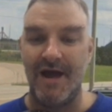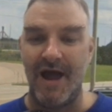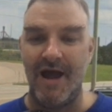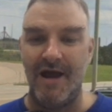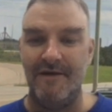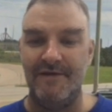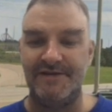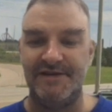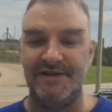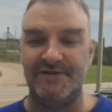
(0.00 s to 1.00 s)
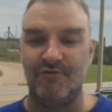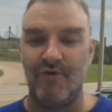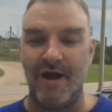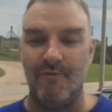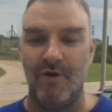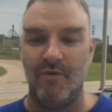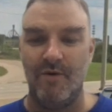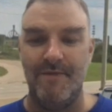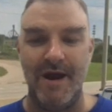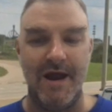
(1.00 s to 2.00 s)
And this is right where we're
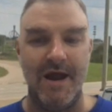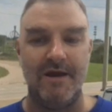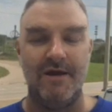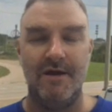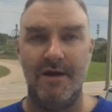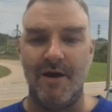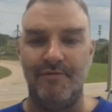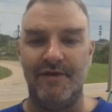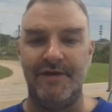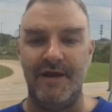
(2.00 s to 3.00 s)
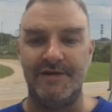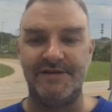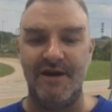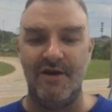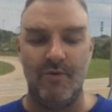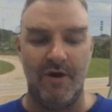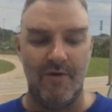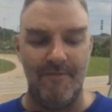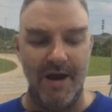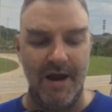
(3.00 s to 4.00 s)
meeting a couple of things here. We are
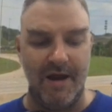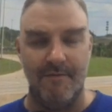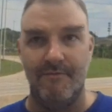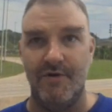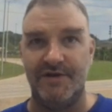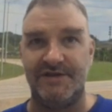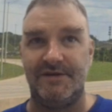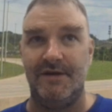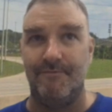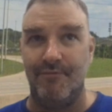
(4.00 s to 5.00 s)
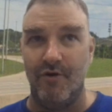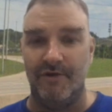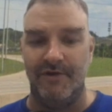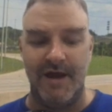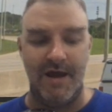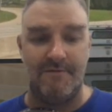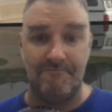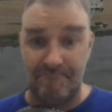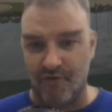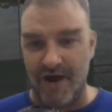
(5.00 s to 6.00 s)
meeting, most importantly,
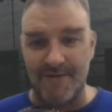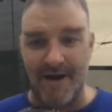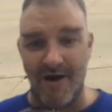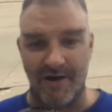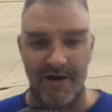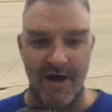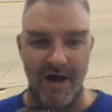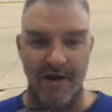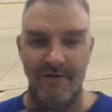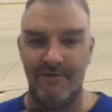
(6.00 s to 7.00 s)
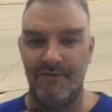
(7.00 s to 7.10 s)
Great America.